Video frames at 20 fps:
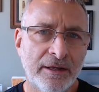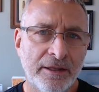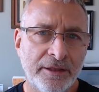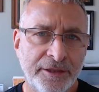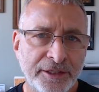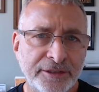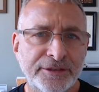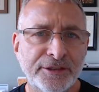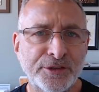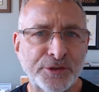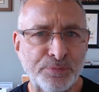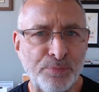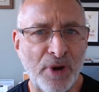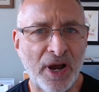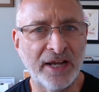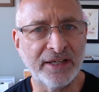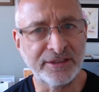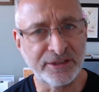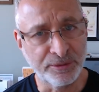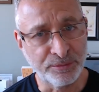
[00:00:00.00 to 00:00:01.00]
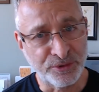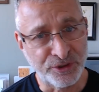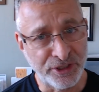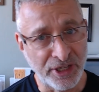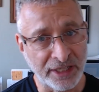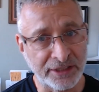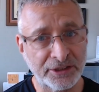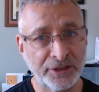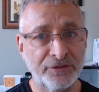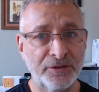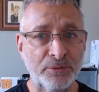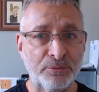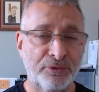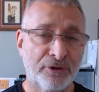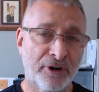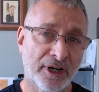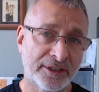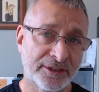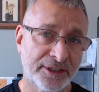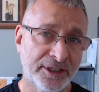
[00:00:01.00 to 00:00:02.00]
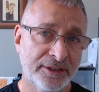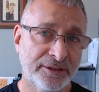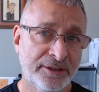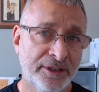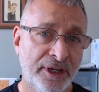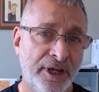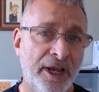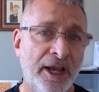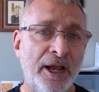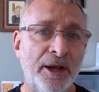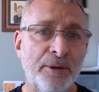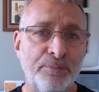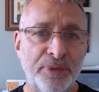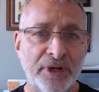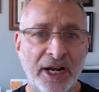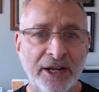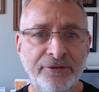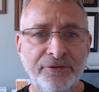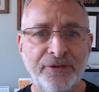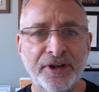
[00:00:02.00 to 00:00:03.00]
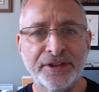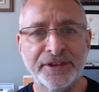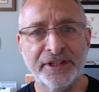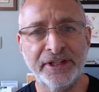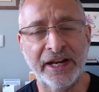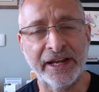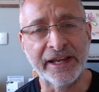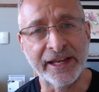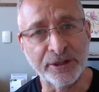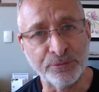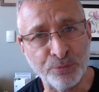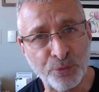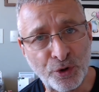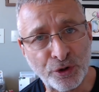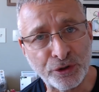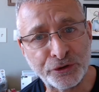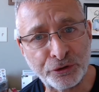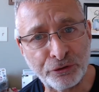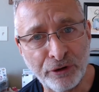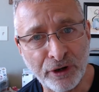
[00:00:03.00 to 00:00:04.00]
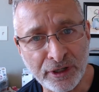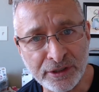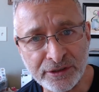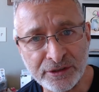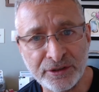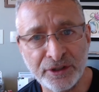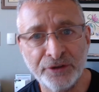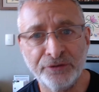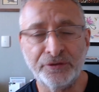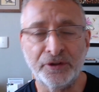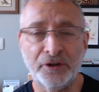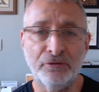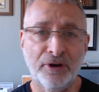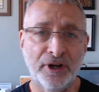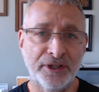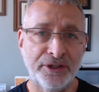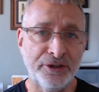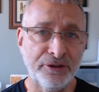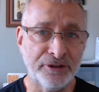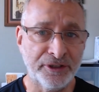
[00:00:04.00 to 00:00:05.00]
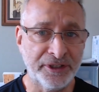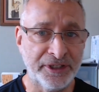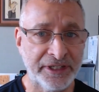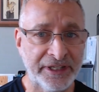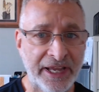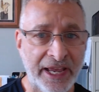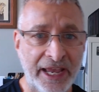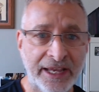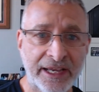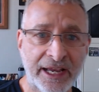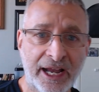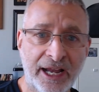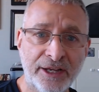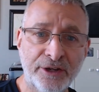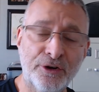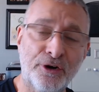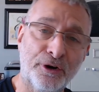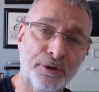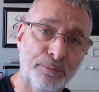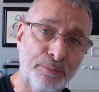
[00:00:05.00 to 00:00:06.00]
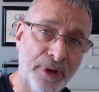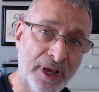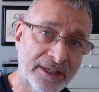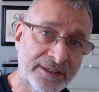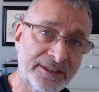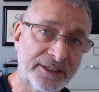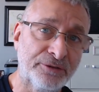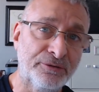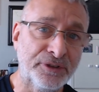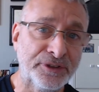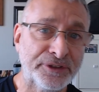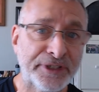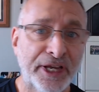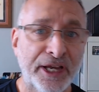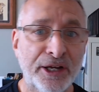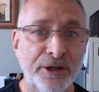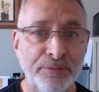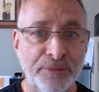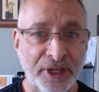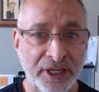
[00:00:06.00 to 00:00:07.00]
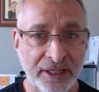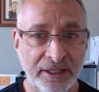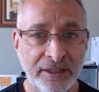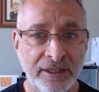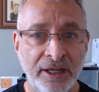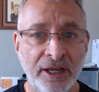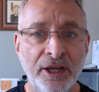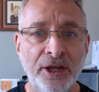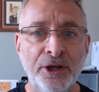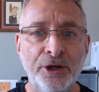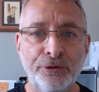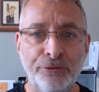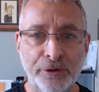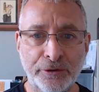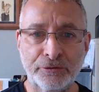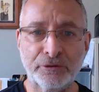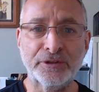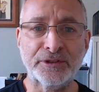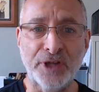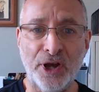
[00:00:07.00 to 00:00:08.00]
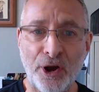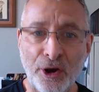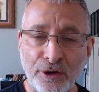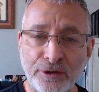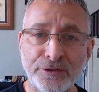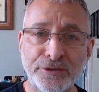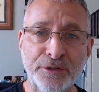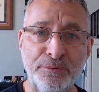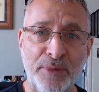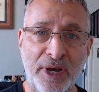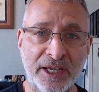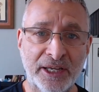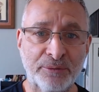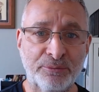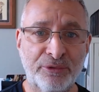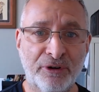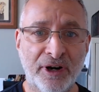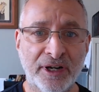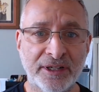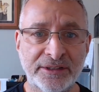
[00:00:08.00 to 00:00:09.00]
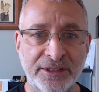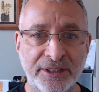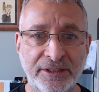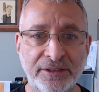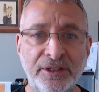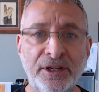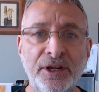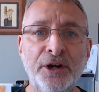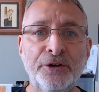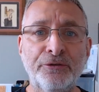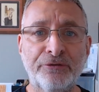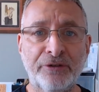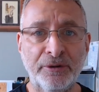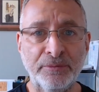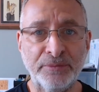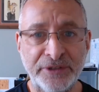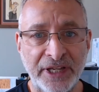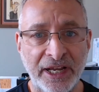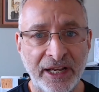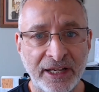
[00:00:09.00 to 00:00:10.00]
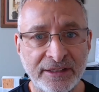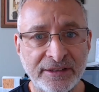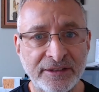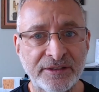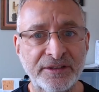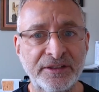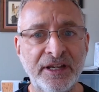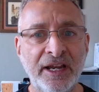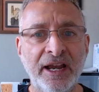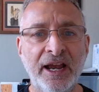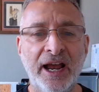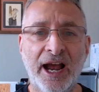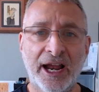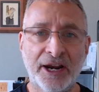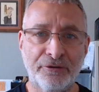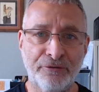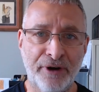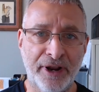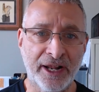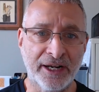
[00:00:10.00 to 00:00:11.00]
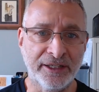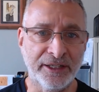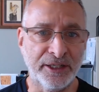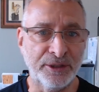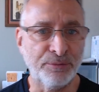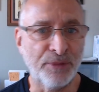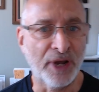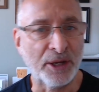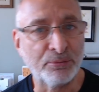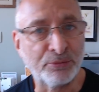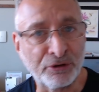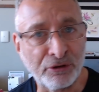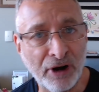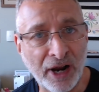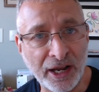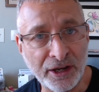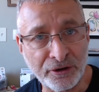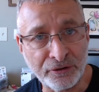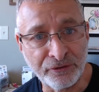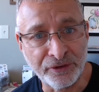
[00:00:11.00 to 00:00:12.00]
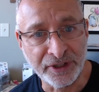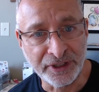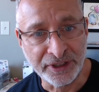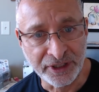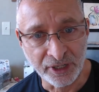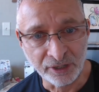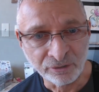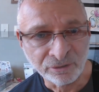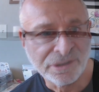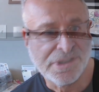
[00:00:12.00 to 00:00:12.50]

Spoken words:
This is my subjective impression, but I felt that I had more trust for what Unity AI or Bezi would tell me, which was also my impression from tests I ran in my prior video.